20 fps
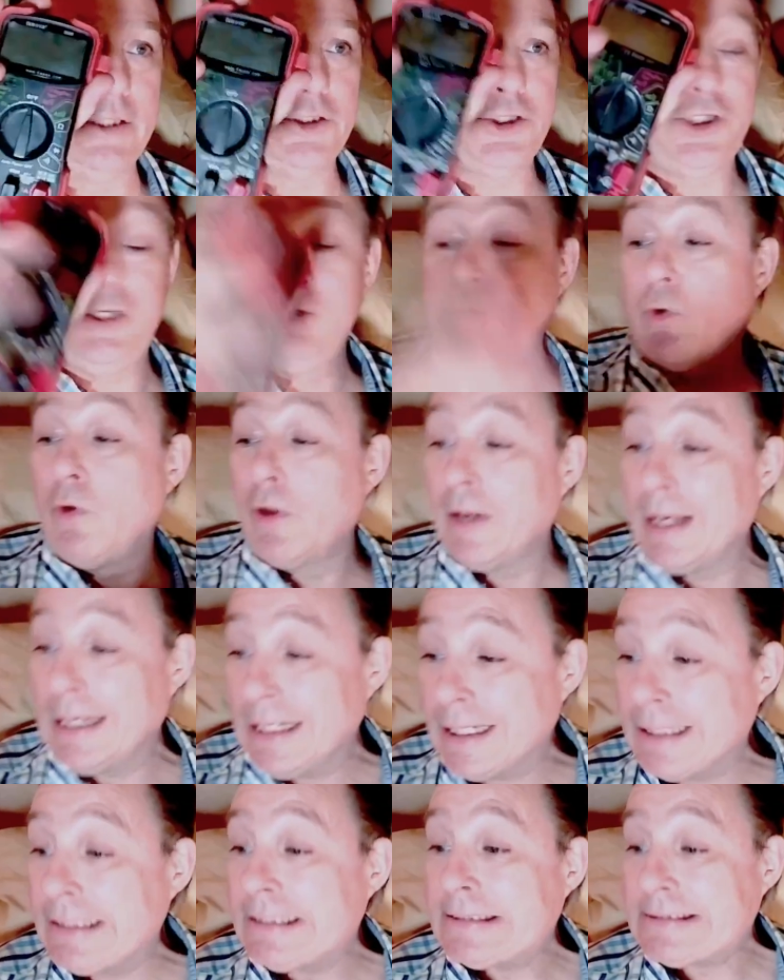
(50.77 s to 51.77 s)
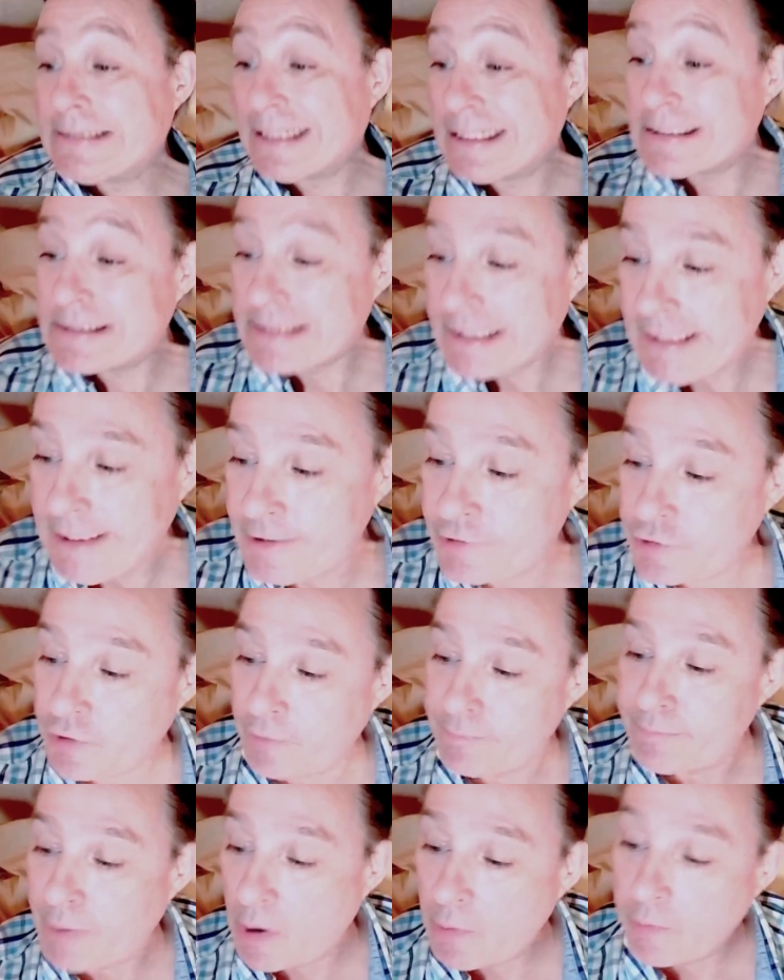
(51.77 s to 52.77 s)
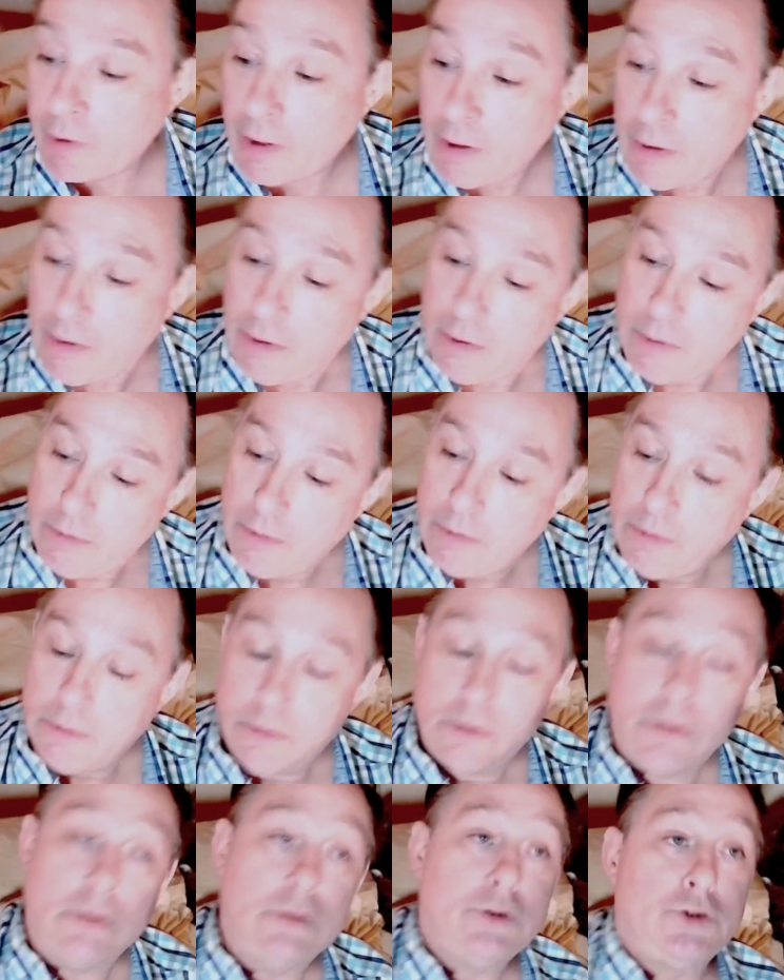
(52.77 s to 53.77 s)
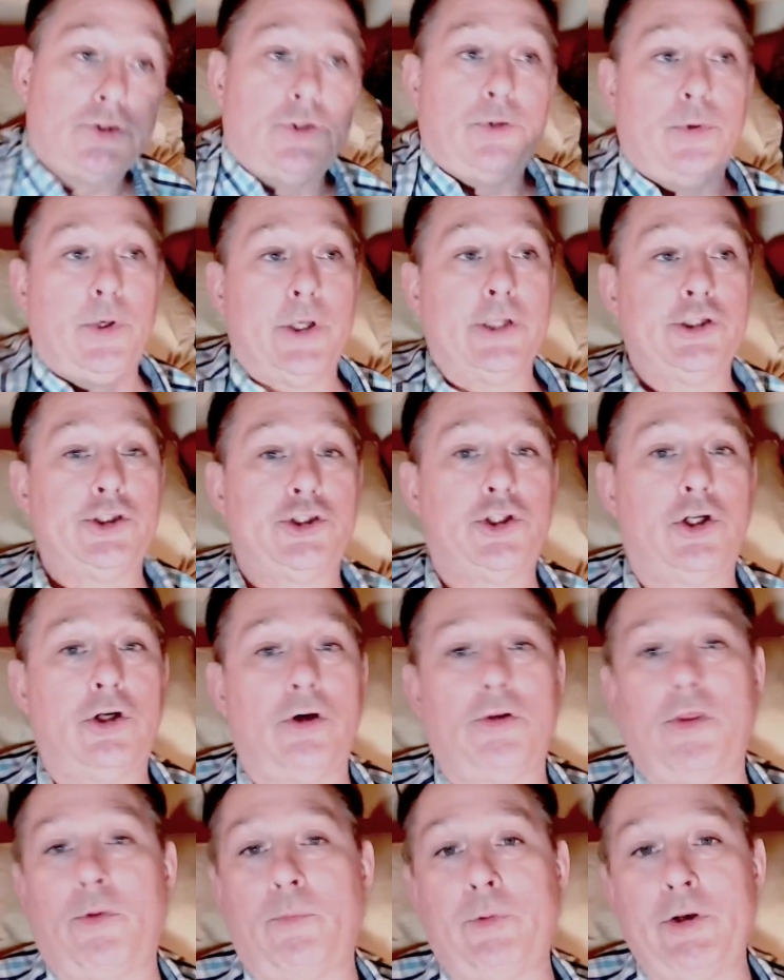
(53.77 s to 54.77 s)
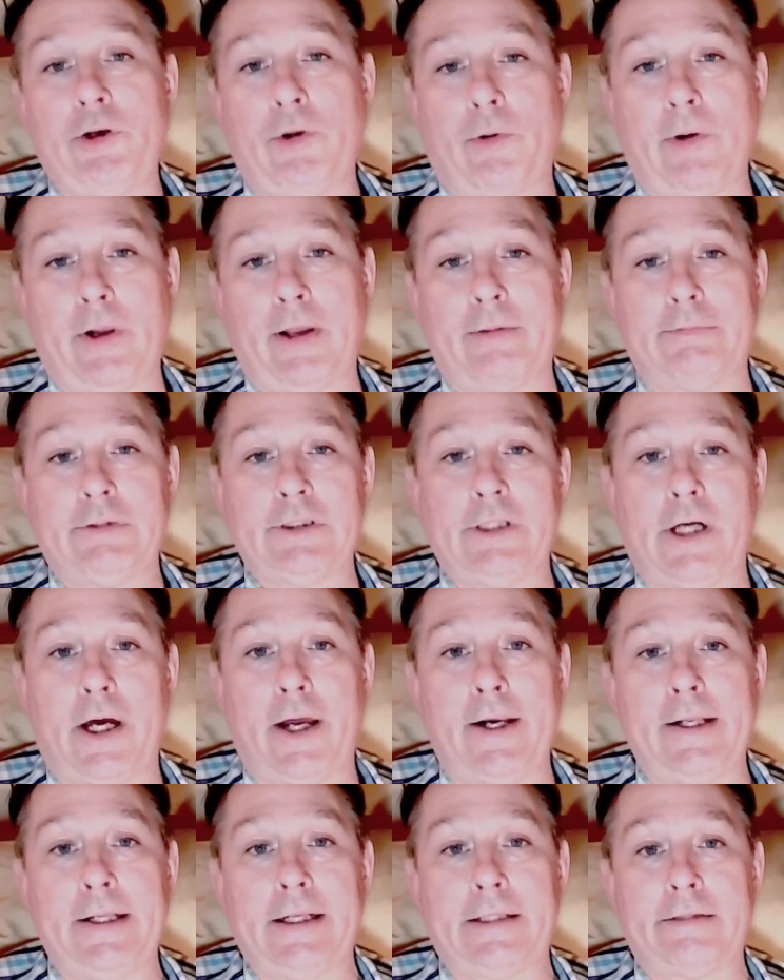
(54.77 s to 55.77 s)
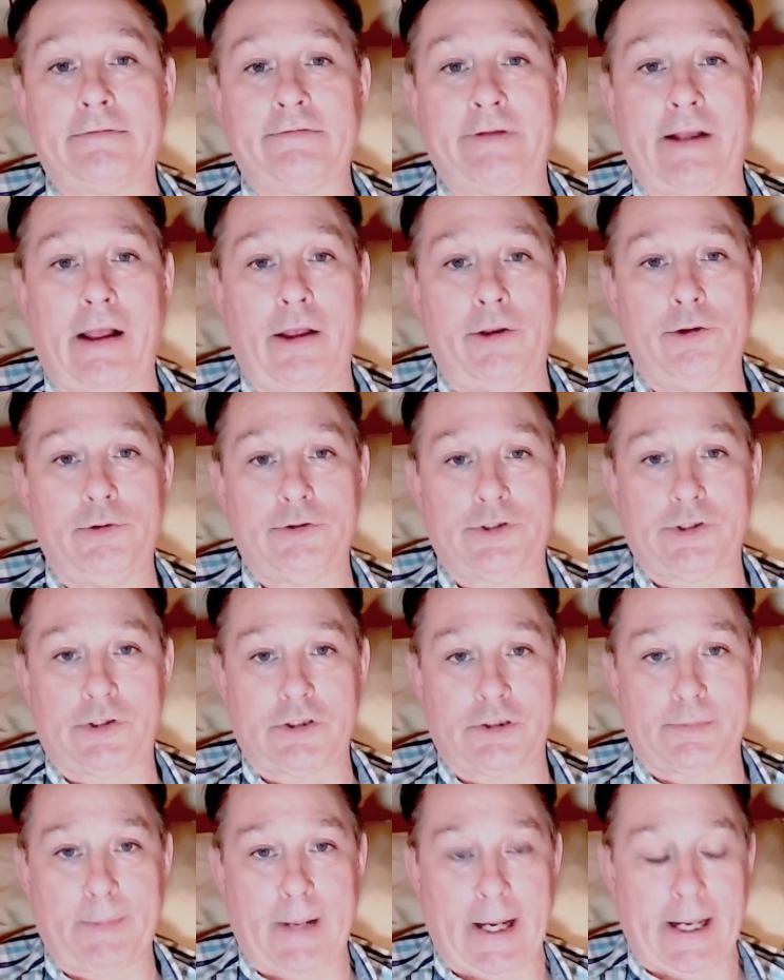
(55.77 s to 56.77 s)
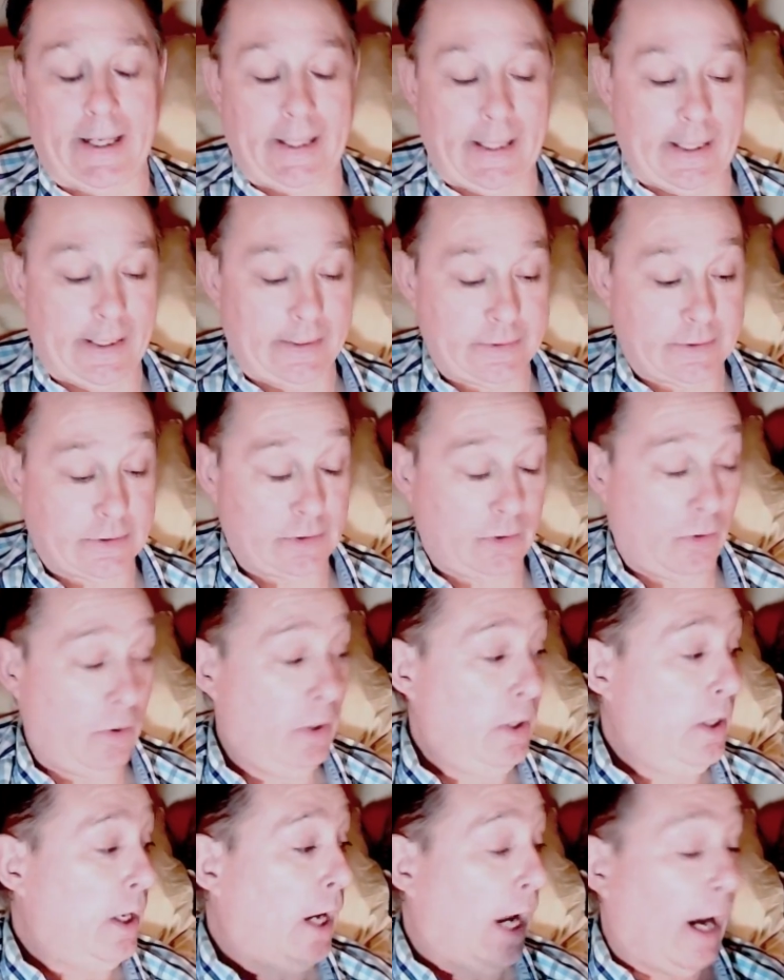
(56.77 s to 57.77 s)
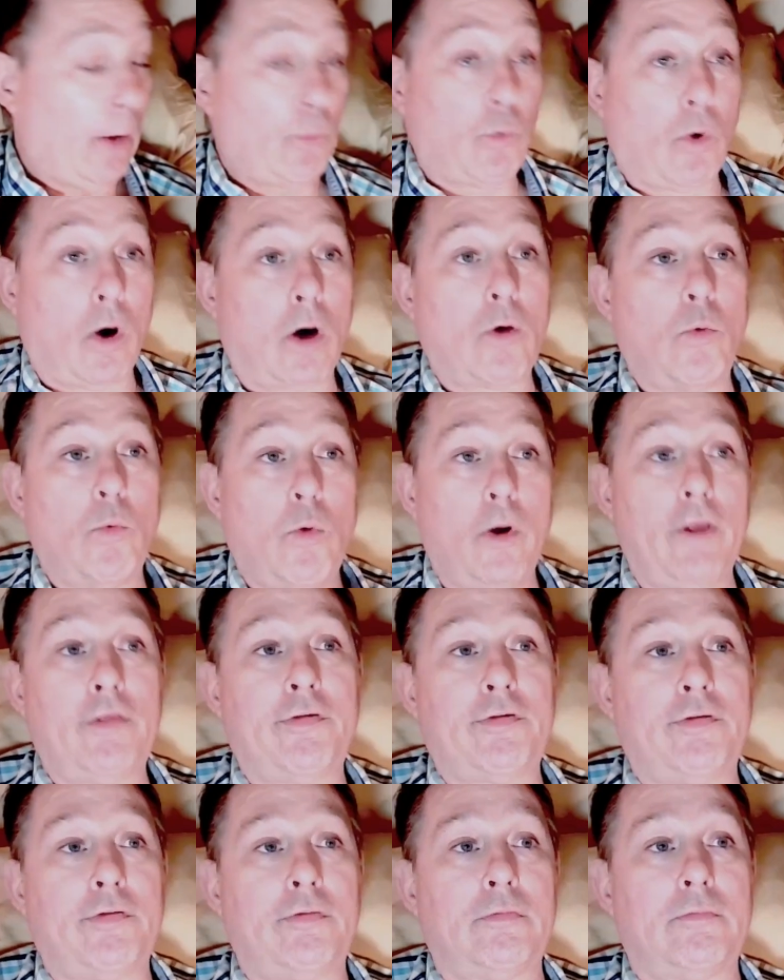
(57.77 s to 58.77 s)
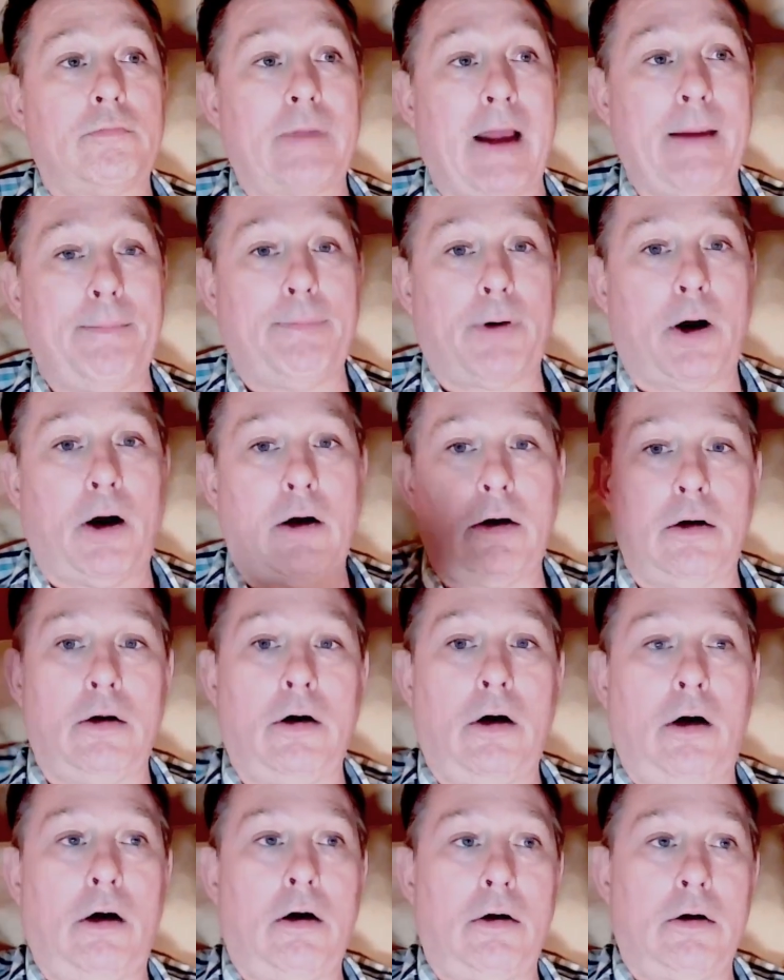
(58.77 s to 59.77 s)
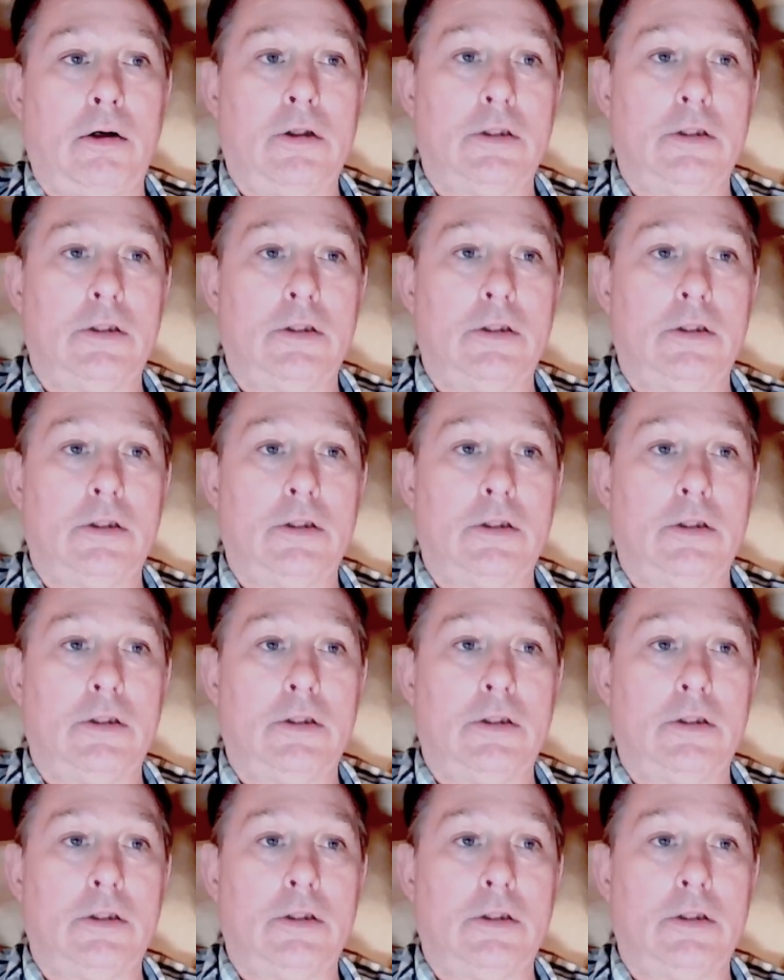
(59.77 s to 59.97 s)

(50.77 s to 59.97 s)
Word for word: and she will hand test each component to ensure that we don't have a dot and that the values are spot on. So I work with my partner,